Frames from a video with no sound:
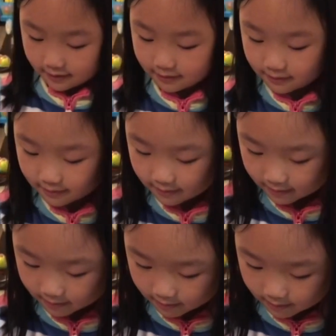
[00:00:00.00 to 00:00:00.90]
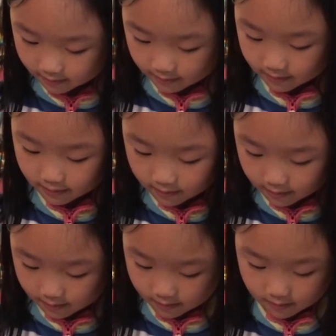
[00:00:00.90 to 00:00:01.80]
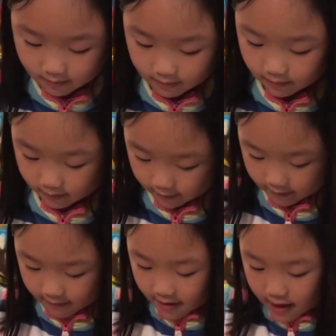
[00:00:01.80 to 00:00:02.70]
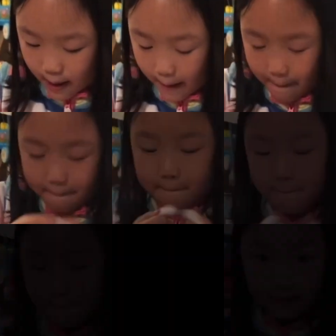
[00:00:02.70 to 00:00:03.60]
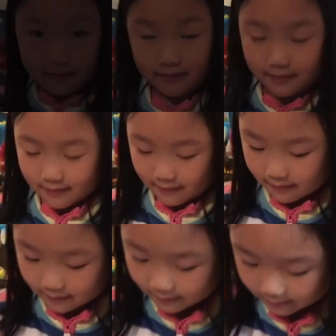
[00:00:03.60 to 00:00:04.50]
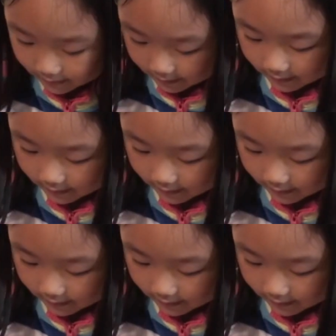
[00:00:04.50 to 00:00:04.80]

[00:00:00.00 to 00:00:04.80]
(silence)